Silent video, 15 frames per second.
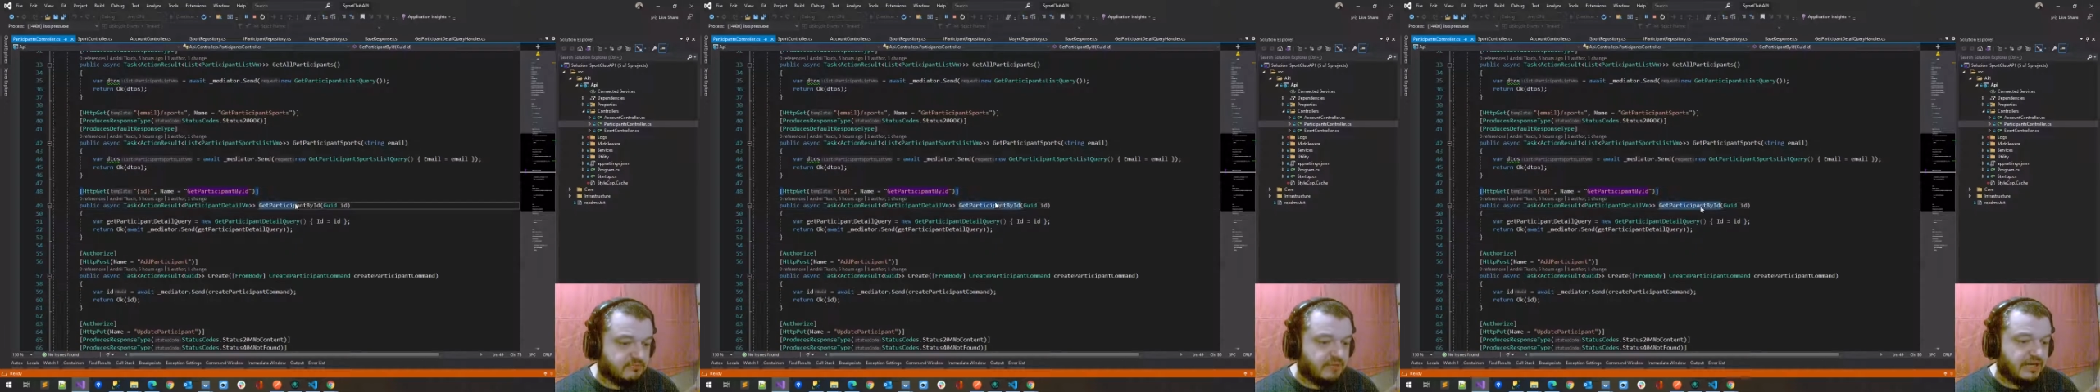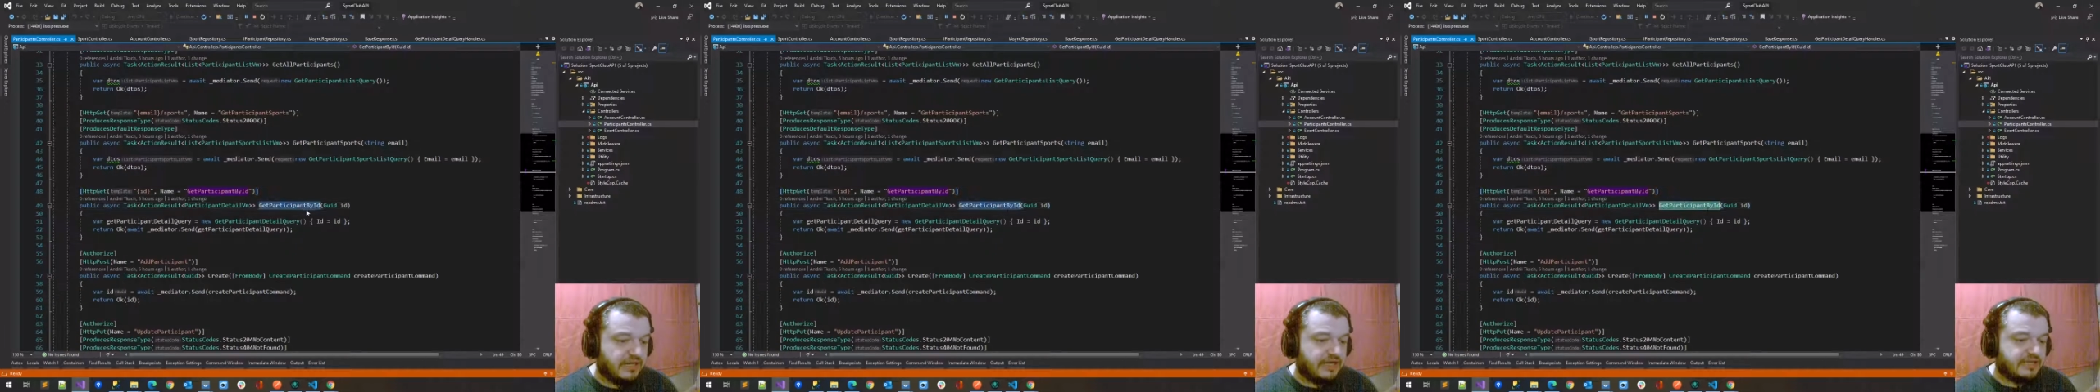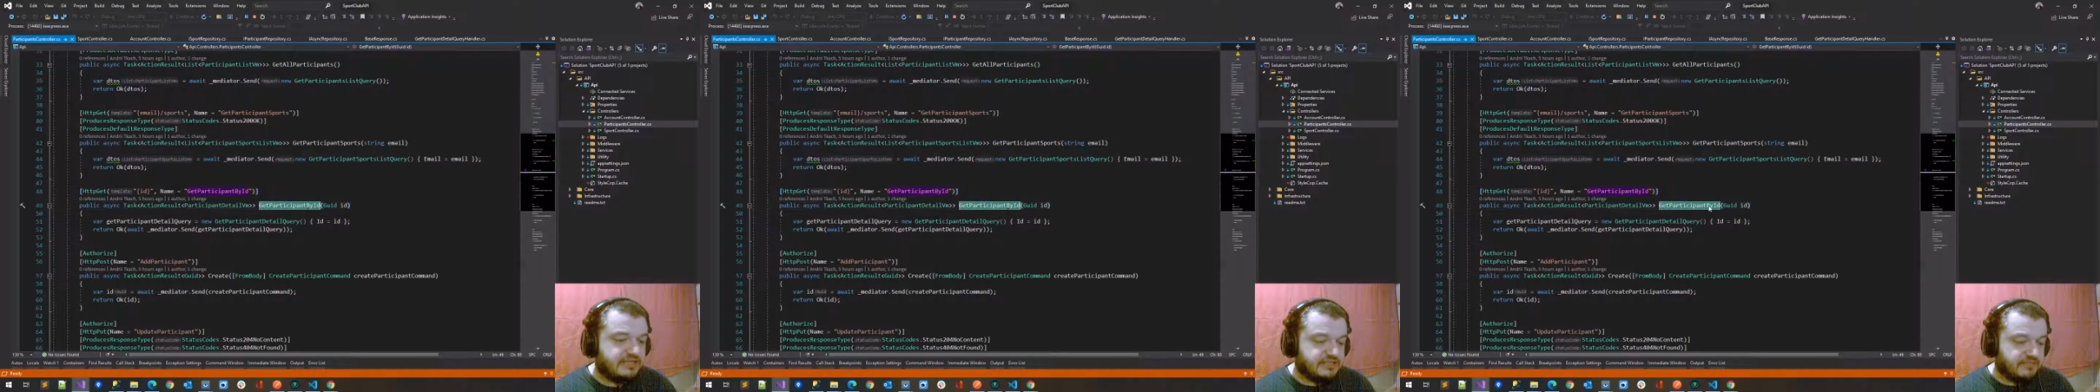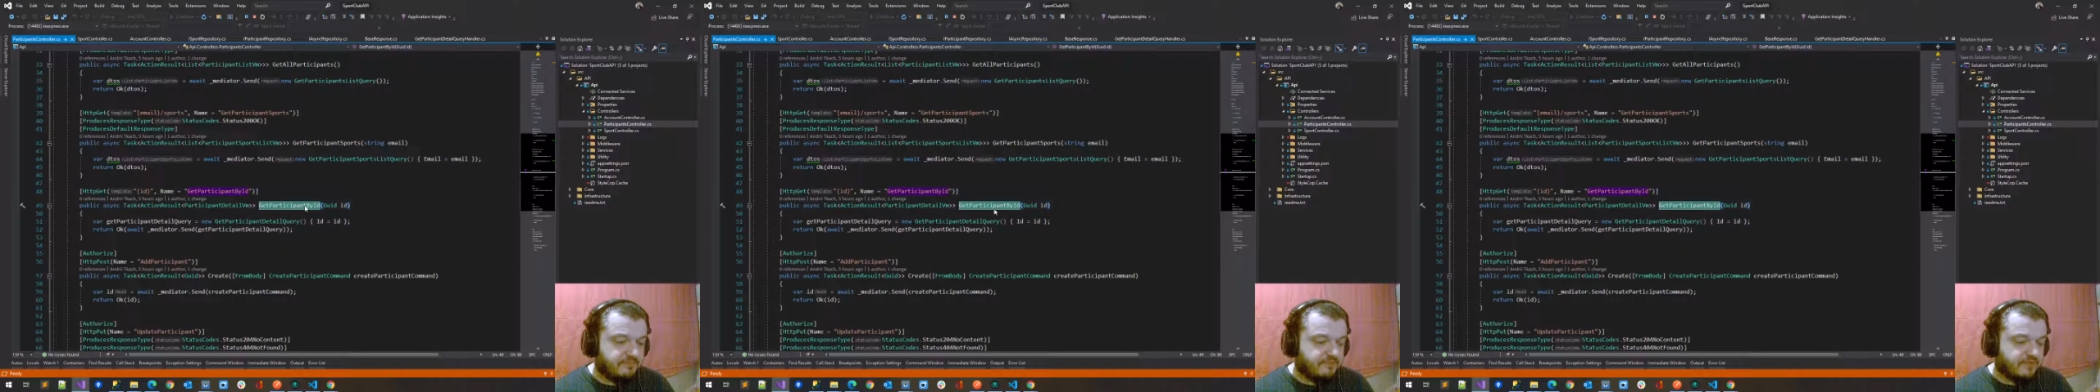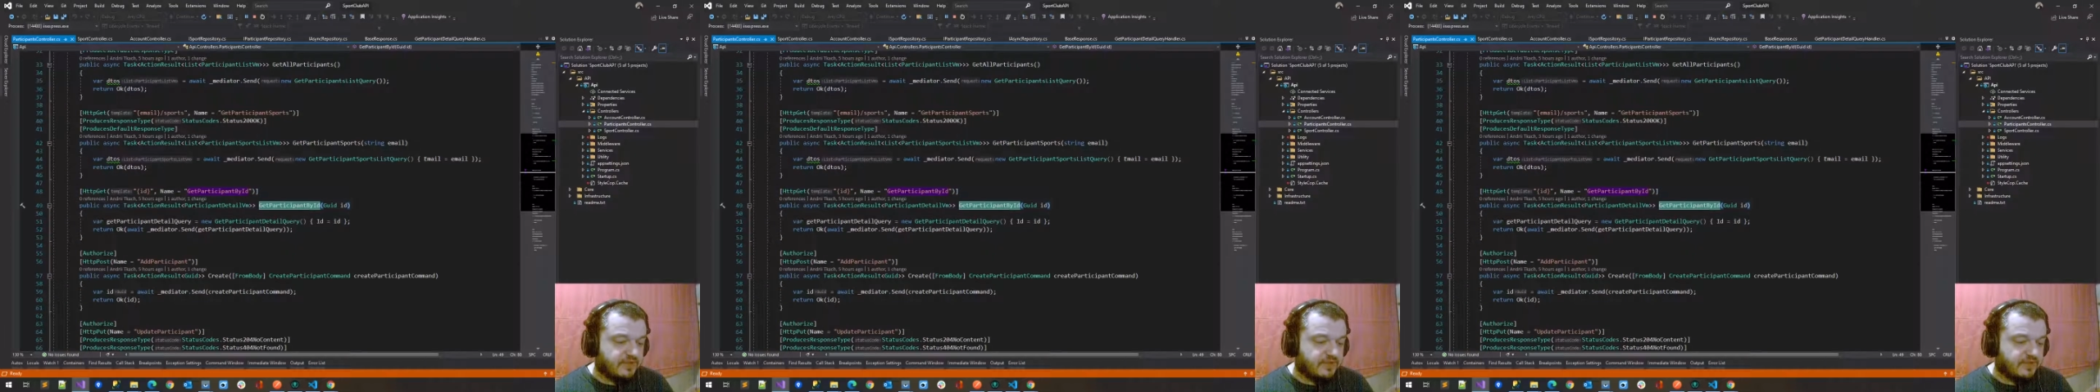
by ID.